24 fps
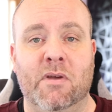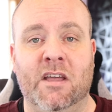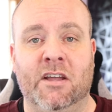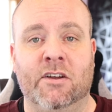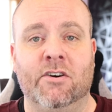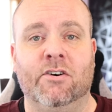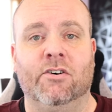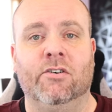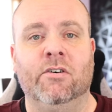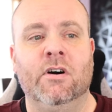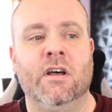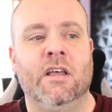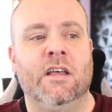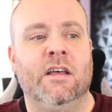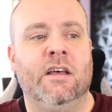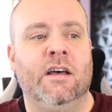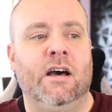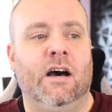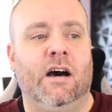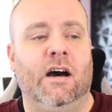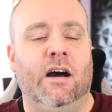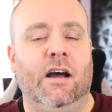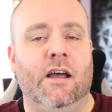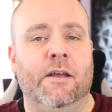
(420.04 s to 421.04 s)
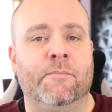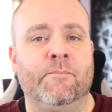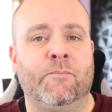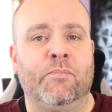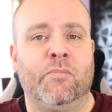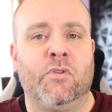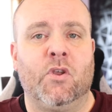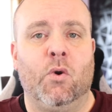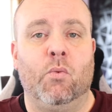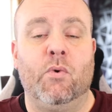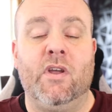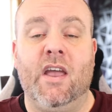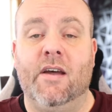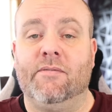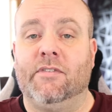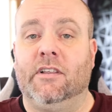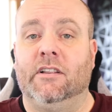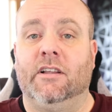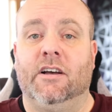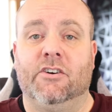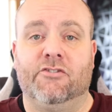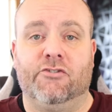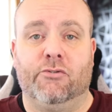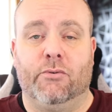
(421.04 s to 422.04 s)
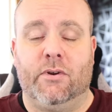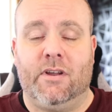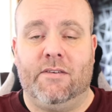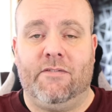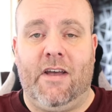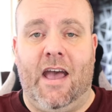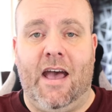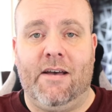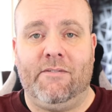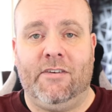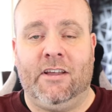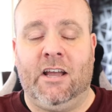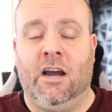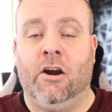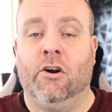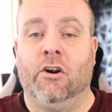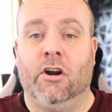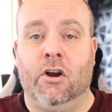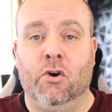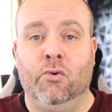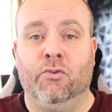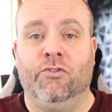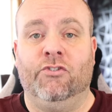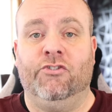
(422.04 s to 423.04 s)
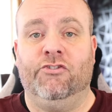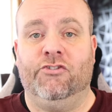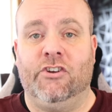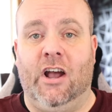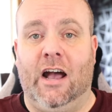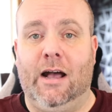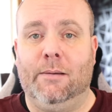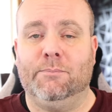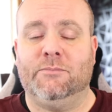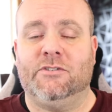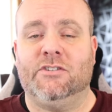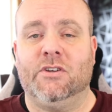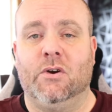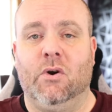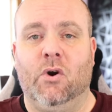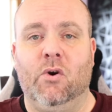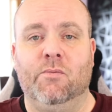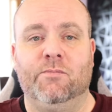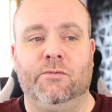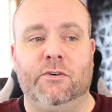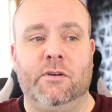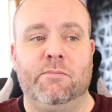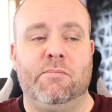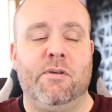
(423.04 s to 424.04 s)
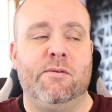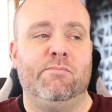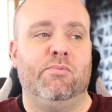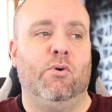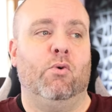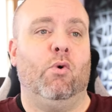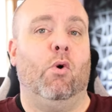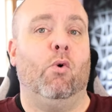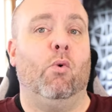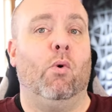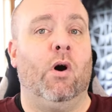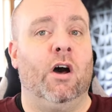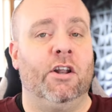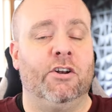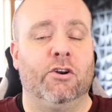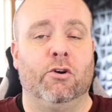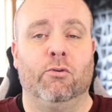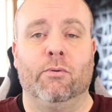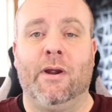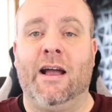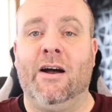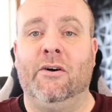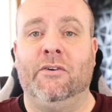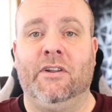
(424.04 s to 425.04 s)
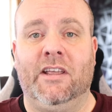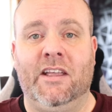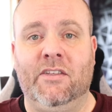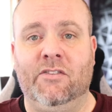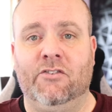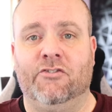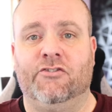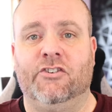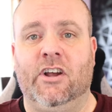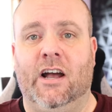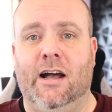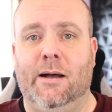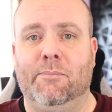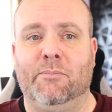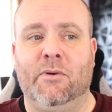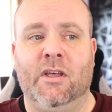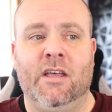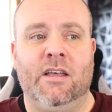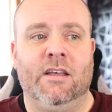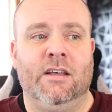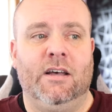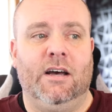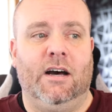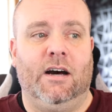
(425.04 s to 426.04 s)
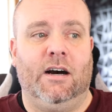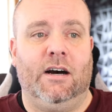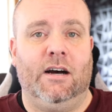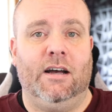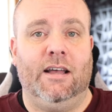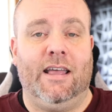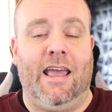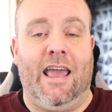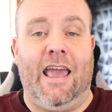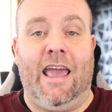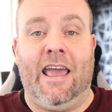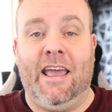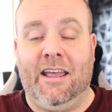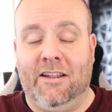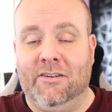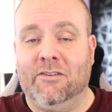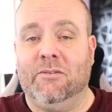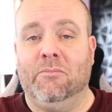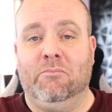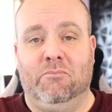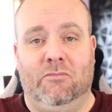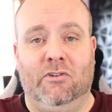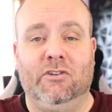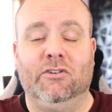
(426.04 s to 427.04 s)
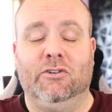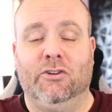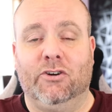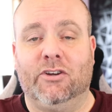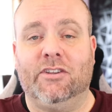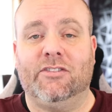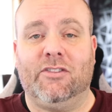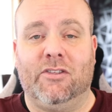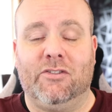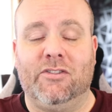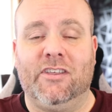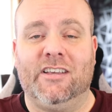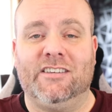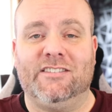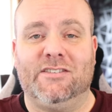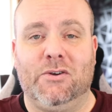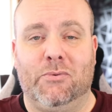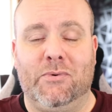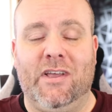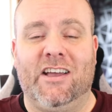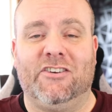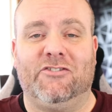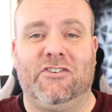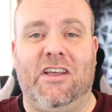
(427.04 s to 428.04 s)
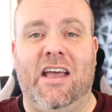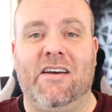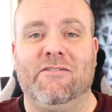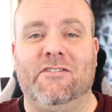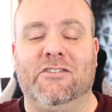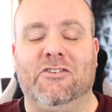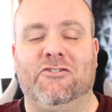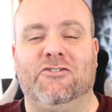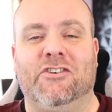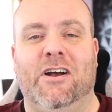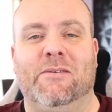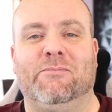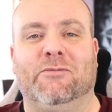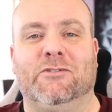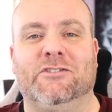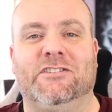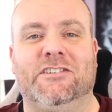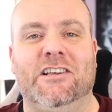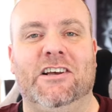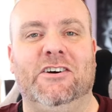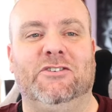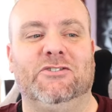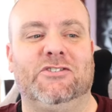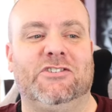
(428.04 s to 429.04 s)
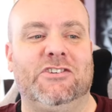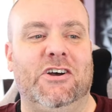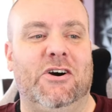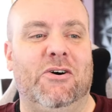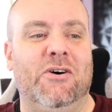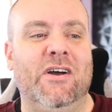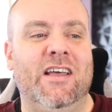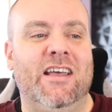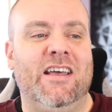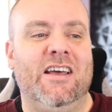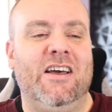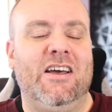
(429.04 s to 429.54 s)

mingle. Uh, we have the luxury of having our own shop, so hopefully, people will wander around in the shop uh, and look at the things that we actually have in the shop for sale. So